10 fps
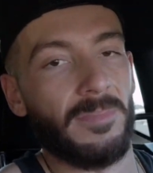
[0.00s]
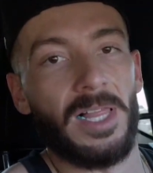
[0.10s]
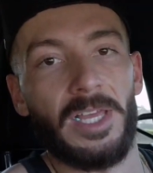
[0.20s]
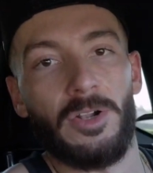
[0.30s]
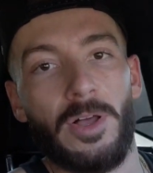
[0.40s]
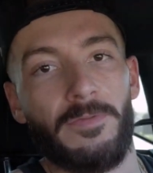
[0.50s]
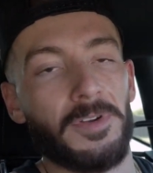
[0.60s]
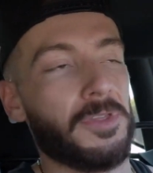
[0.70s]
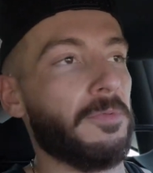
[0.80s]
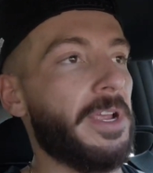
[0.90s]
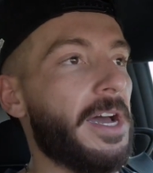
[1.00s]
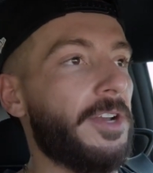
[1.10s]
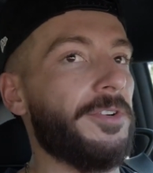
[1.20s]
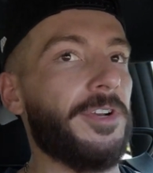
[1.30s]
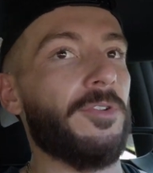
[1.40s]
a little over
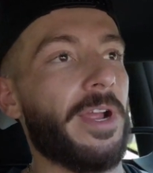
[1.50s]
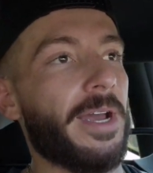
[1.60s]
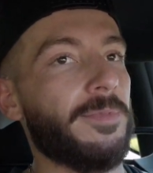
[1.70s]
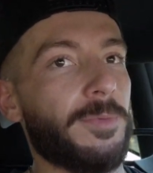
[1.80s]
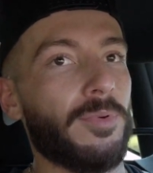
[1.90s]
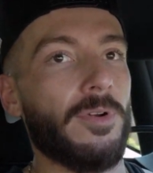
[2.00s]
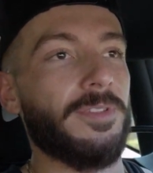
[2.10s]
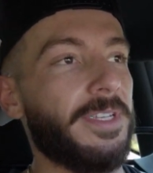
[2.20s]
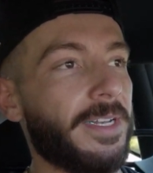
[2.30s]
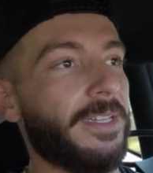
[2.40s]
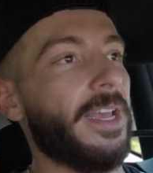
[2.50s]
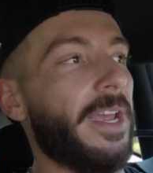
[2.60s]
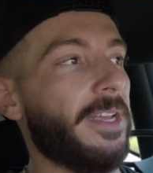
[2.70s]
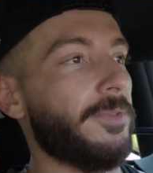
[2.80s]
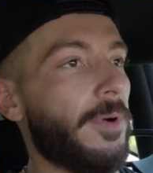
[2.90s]
300 grams of protein a
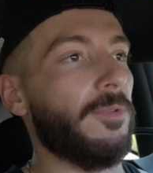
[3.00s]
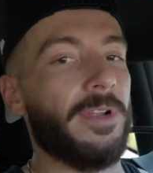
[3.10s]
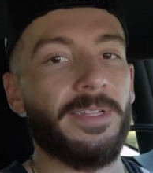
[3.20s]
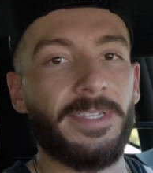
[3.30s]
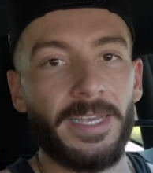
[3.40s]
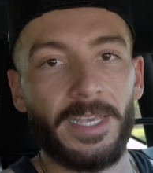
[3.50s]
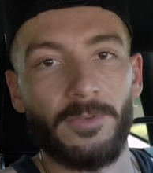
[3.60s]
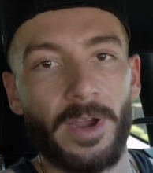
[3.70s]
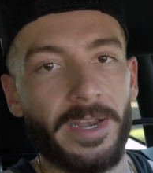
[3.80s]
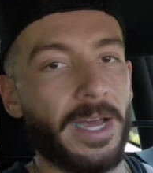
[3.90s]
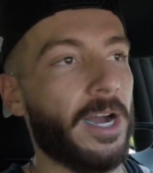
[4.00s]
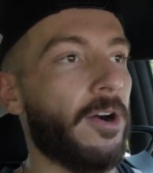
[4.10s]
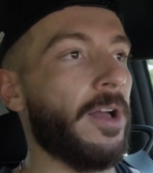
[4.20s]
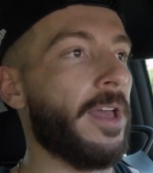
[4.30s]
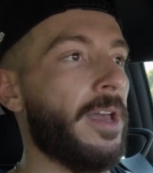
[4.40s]
day is what we're intaking right
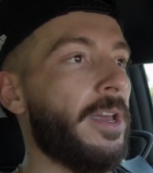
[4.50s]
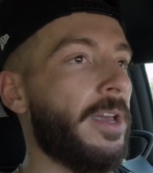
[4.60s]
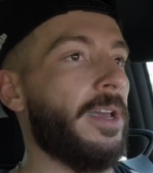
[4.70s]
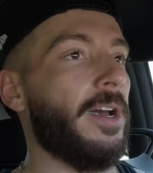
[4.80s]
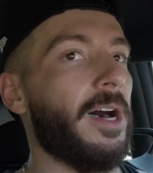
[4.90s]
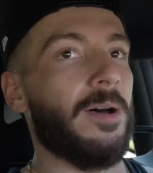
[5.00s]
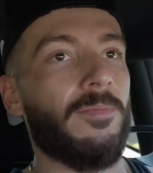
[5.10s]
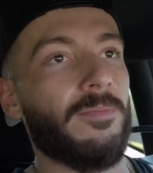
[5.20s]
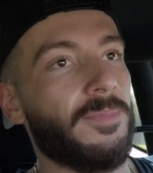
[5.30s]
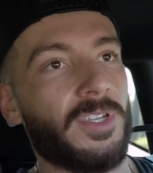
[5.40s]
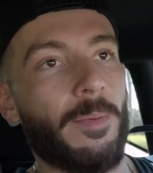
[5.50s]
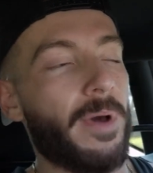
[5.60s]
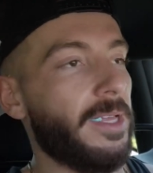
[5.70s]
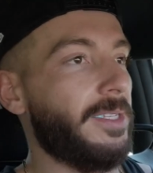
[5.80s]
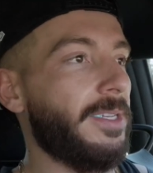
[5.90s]
now. Some
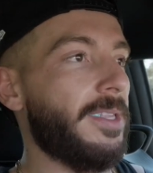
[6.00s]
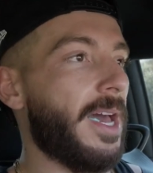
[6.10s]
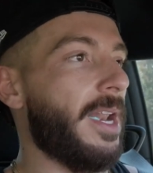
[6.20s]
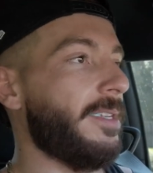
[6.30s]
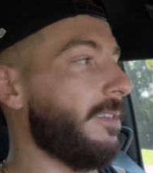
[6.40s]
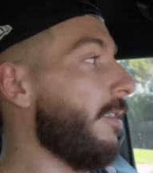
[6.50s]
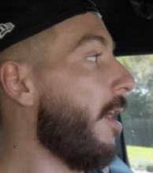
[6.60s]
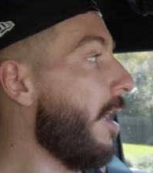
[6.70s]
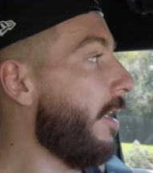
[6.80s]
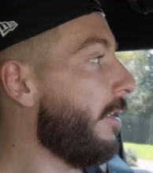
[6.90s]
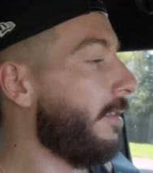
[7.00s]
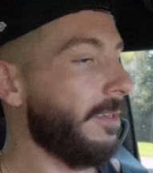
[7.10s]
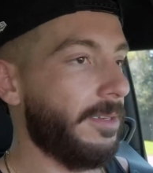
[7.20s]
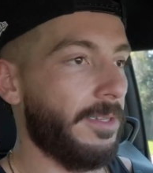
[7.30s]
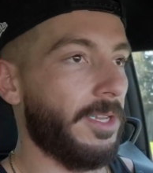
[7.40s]
might see that as a lot,
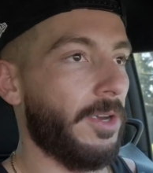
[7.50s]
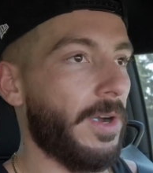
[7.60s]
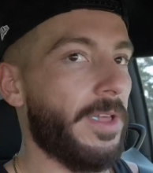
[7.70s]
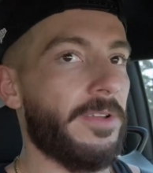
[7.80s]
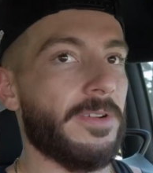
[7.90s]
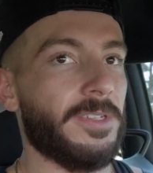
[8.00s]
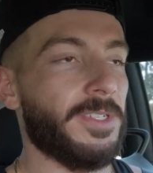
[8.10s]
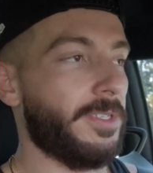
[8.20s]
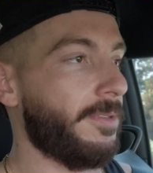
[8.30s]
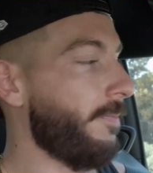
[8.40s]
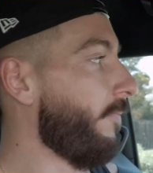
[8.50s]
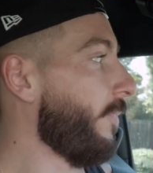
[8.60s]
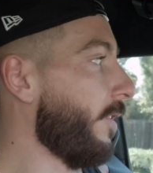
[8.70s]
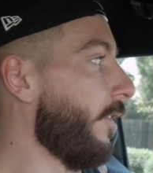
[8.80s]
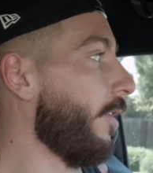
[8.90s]
you know, others,
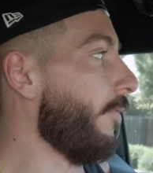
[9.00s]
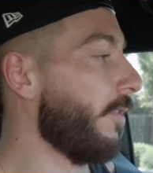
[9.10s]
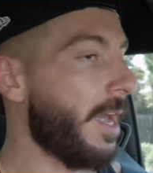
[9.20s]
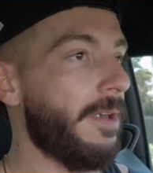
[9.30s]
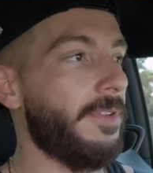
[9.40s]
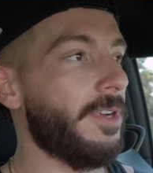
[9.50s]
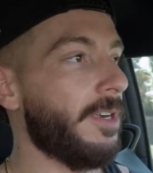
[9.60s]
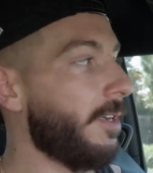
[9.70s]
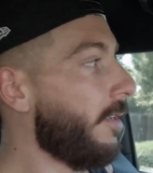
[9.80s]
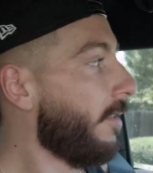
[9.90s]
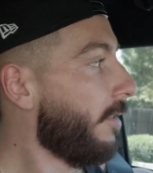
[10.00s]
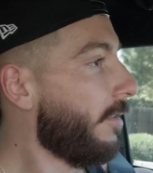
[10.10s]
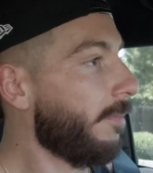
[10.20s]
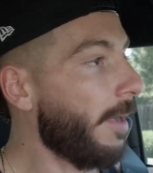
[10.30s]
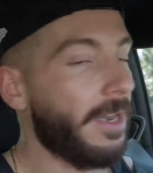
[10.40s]
you know, if you're heavier,
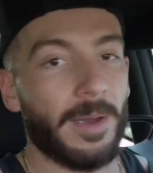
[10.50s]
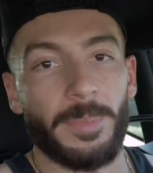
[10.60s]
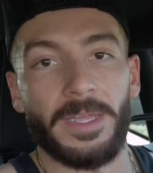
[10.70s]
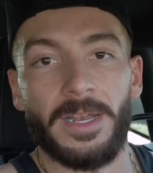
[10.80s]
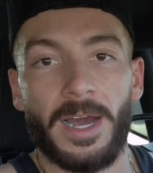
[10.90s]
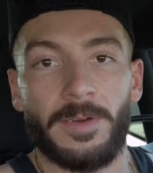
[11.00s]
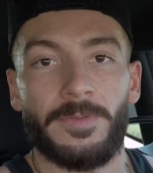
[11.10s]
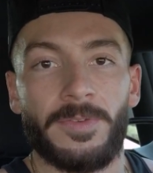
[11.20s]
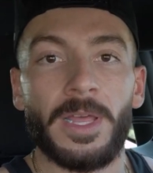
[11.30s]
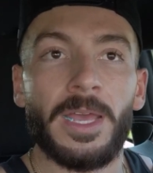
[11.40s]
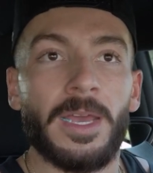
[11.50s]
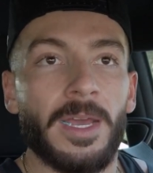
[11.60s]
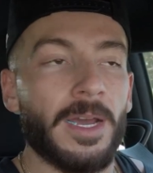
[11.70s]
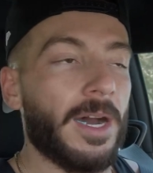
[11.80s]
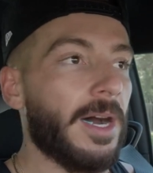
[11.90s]
might not be enough.
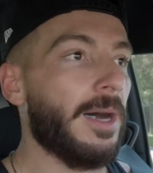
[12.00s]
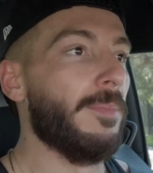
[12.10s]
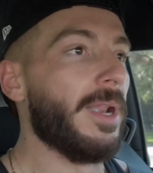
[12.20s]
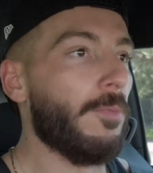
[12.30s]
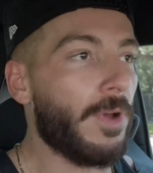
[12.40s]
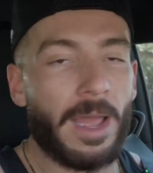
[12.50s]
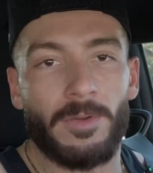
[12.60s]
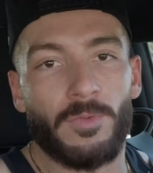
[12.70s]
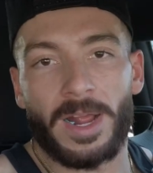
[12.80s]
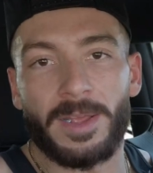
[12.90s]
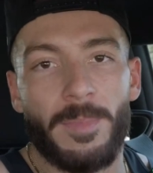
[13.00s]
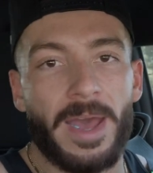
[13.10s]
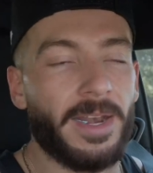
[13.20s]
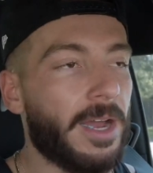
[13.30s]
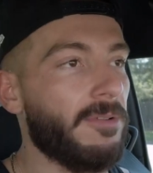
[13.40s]
But what I would
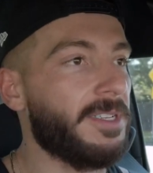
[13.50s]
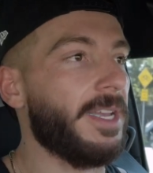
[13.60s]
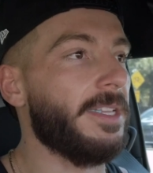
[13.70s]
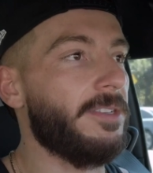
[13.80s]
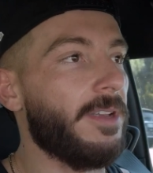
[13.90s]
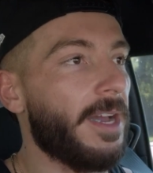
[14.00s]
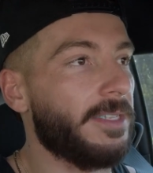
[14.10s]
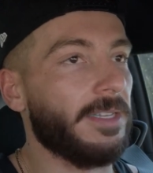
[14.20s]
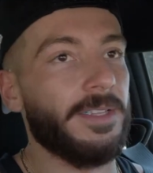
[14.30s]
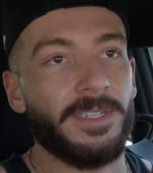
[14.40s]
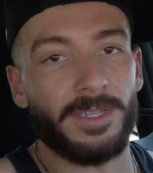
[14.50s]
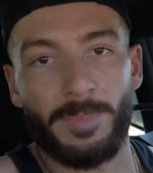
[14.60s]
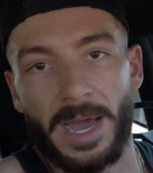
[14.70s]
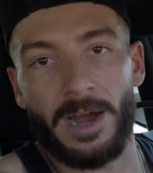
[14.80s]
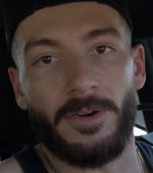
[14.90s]
recommend, I always say to you guys, at least
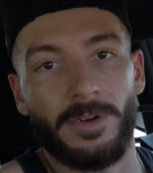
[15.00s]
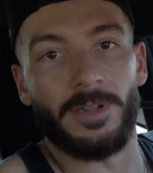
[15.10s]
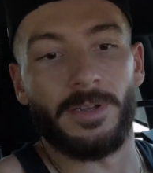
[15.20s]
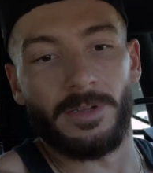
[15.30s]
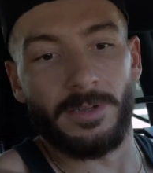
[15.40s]
1 pound